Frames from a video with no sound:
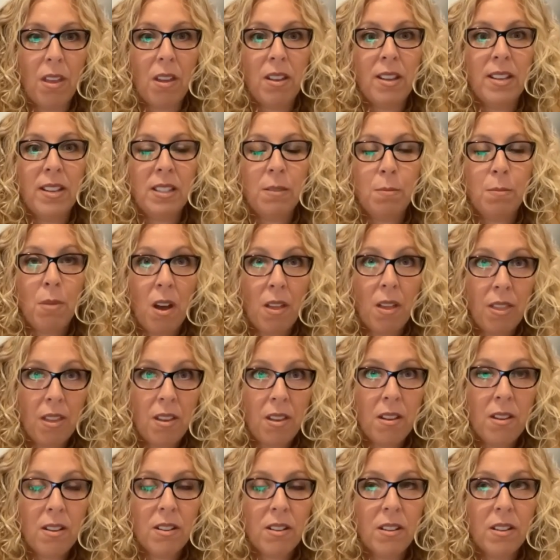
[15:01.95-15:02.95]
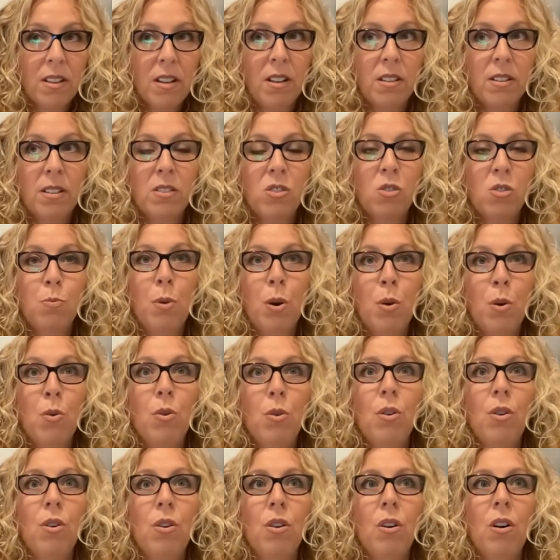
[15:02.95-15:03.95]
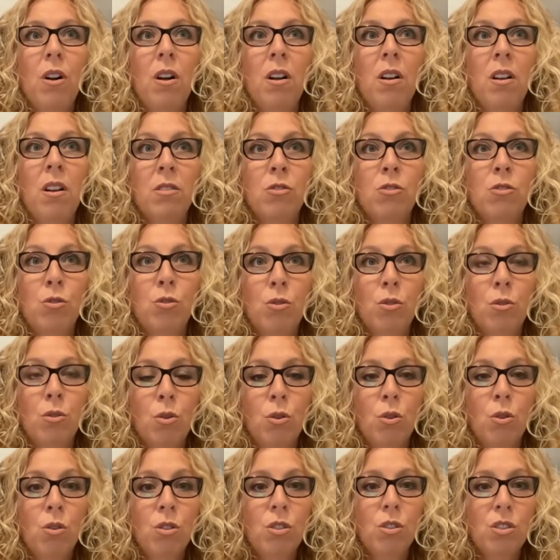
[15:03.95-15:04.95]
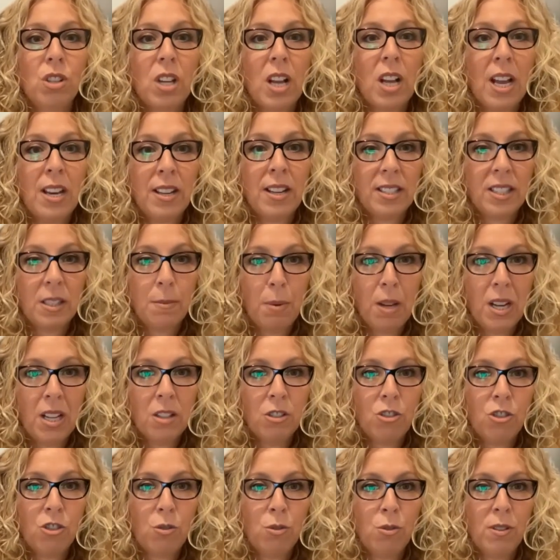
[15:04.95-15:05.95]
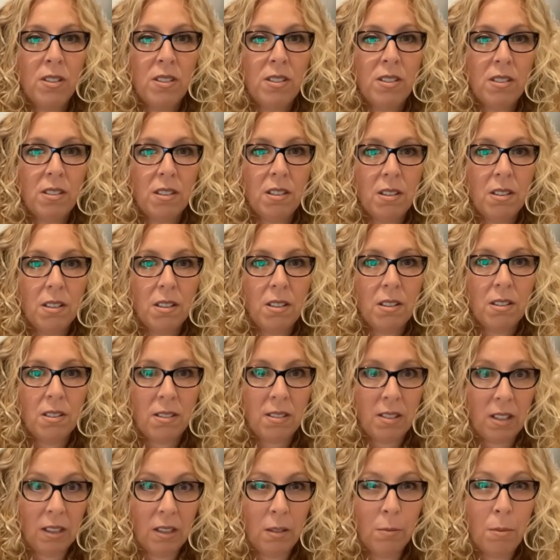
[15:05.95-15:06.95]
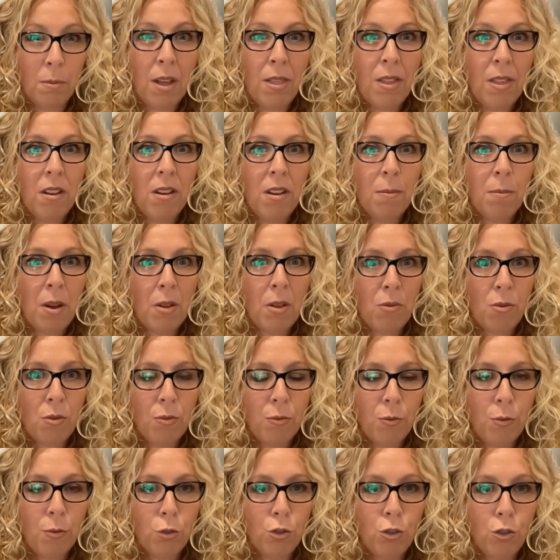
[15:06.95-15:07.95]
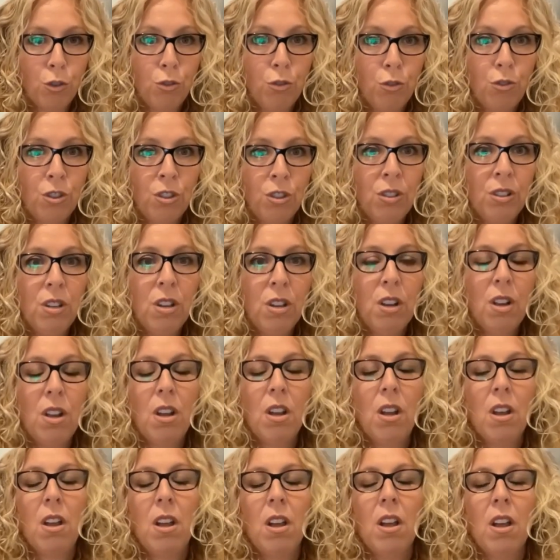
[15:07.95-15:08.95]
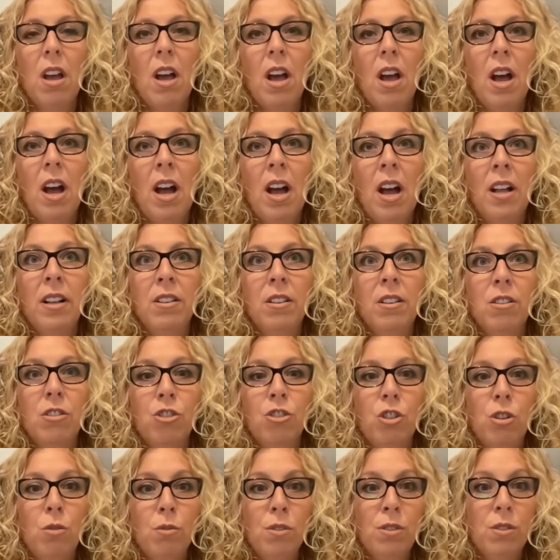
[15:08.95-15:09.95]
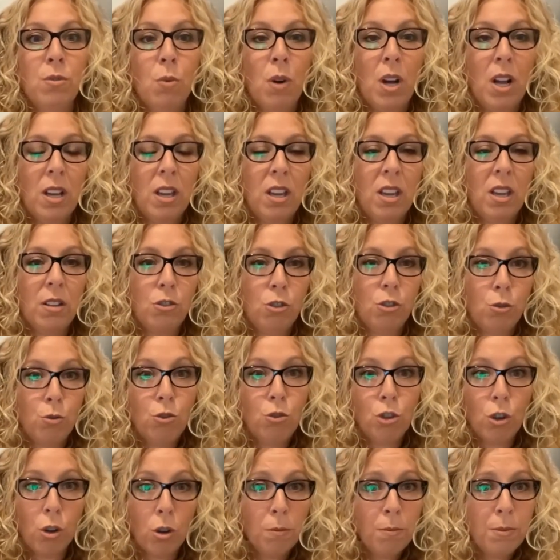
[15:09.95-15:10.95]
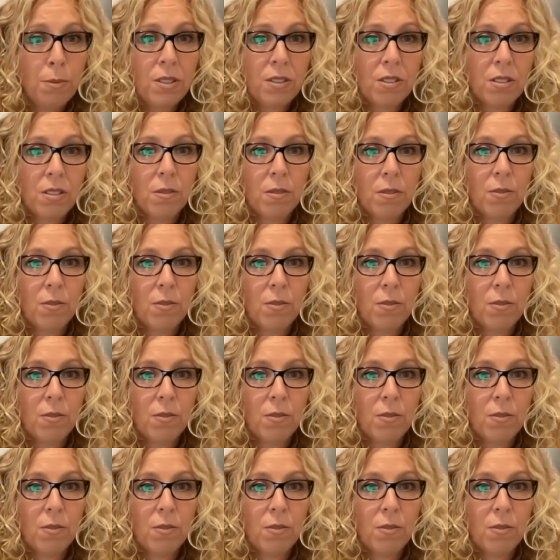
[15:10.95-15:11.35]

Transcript: His mother spoke to the court and explained that she was a single mother, a mother of 4 children, and she was working 2 jobs